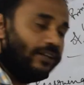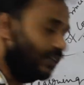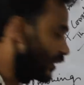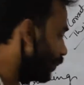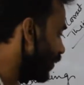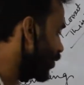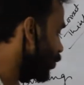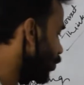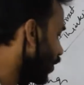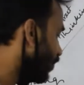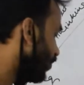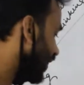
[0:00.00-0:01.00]
On the basis
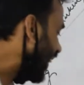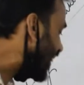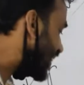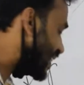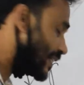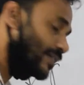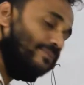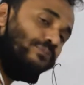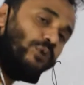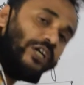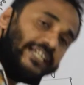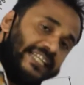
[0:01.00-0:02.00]
of this
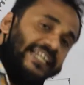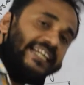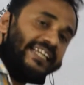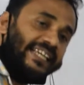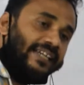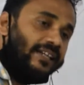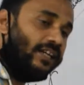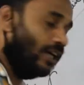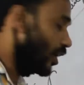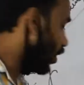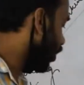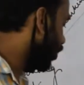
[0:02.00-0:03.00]
mortality or